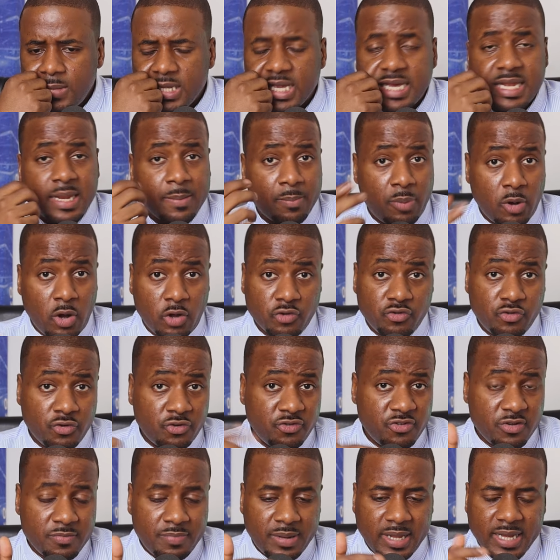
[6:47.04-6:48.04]
and then Paul
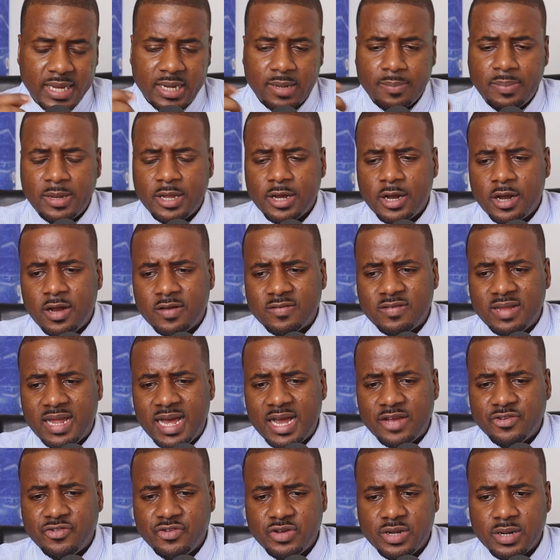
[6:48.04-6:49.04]
George didn't play in the playoffs
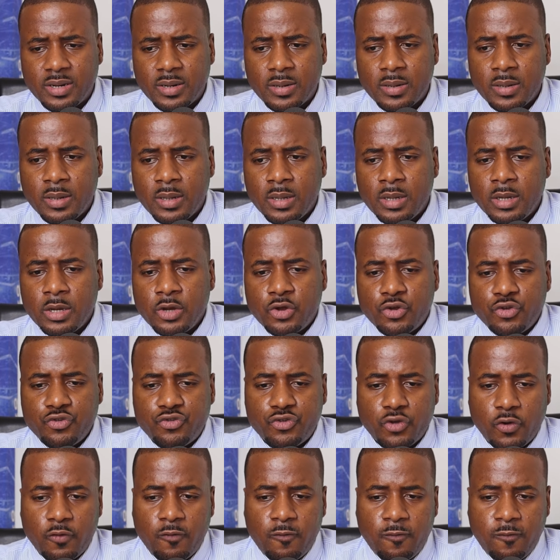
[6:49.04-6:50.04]
last year.
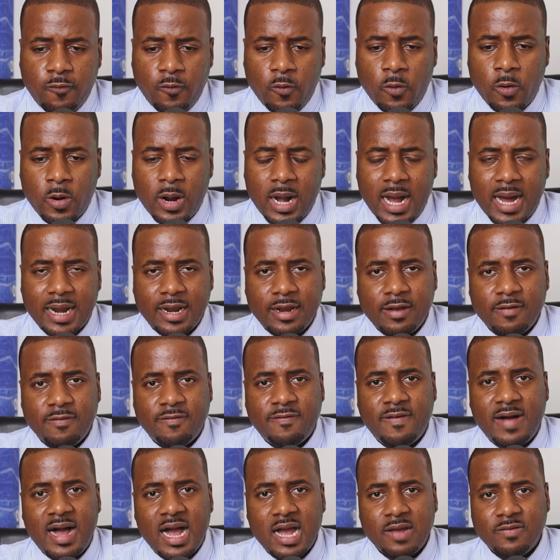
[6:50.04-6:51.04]
So 4 out of the
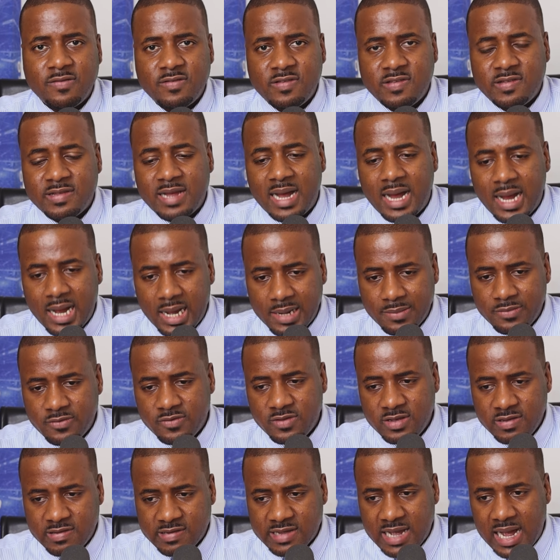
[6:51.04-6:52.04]
5 times
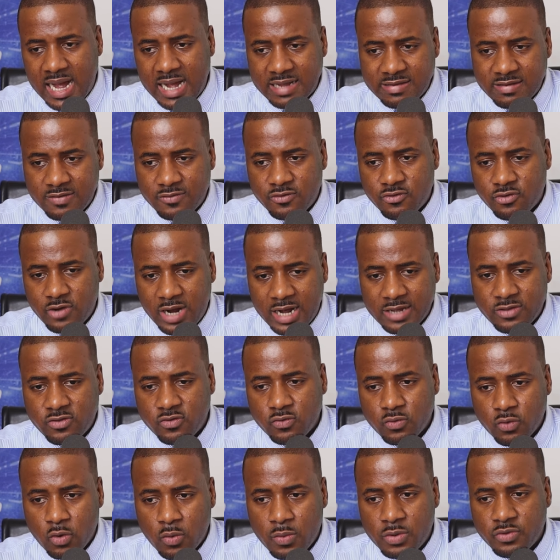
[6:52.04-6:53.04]
these guys have tried
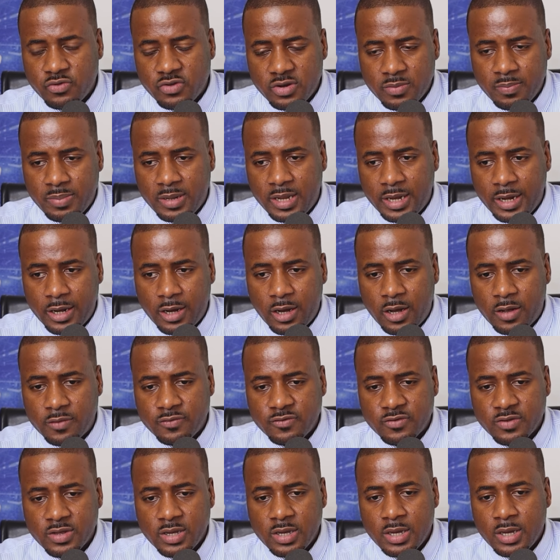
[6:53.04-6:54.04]
to go into the
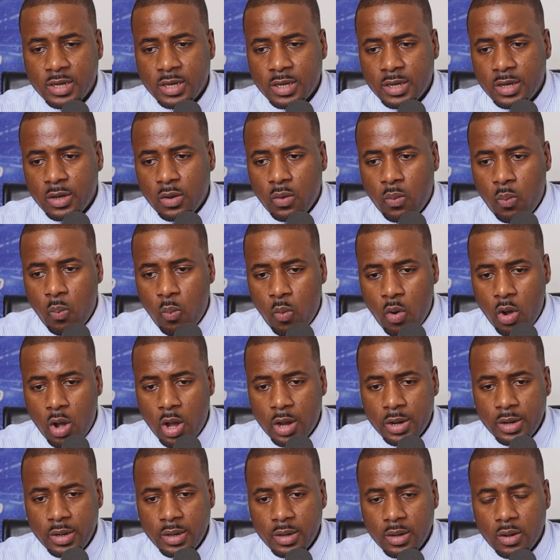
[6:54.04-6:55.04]
playoffs,
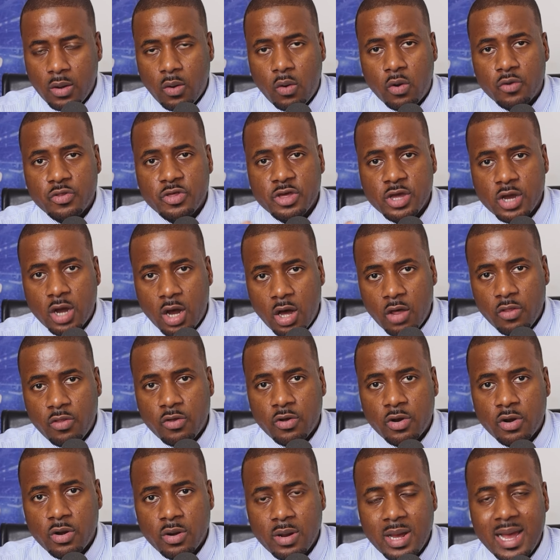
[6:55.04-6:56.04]
one or the
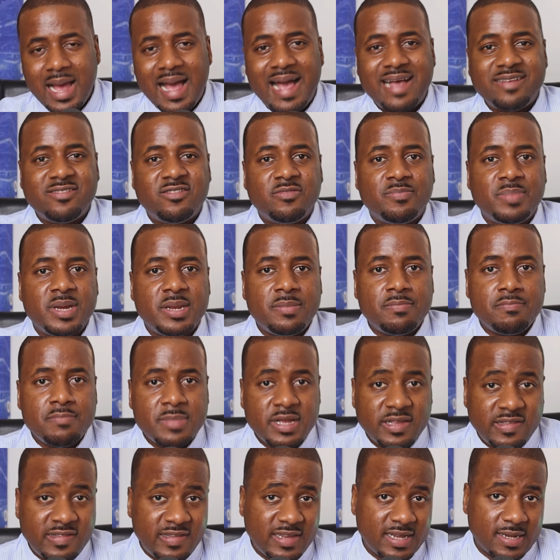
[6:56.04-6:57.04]
other has been
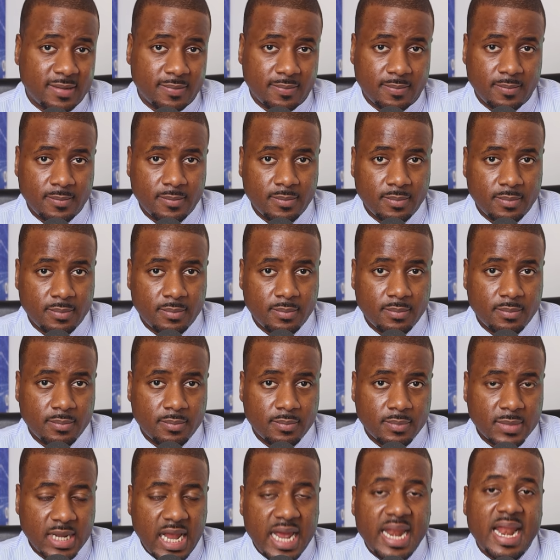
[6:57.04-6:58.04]
missing
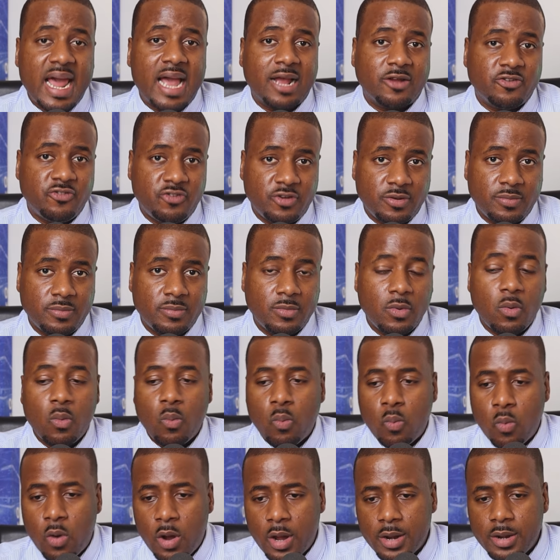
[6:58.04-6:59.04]
in action.
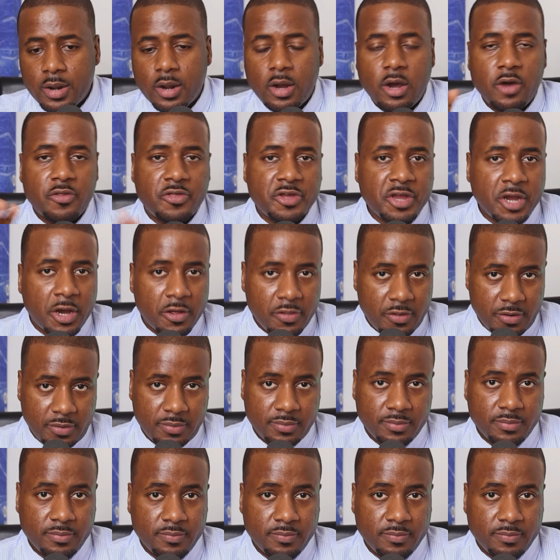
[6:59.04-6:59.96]
One or the other.